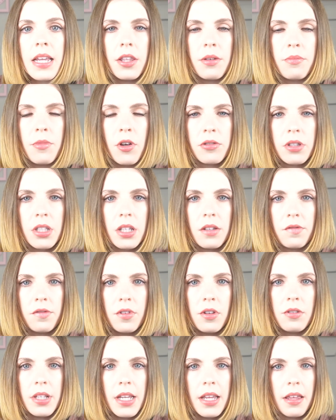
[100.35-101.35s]
The most
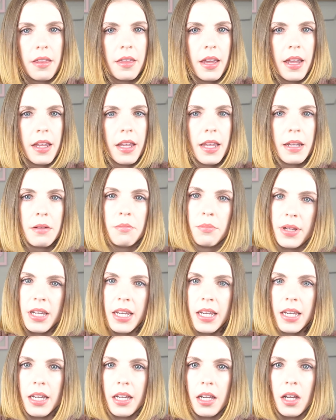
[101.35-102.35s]
confusing thing can
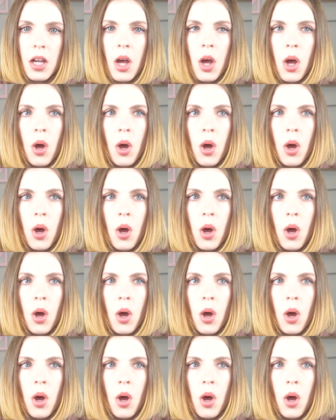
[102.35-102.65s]
be,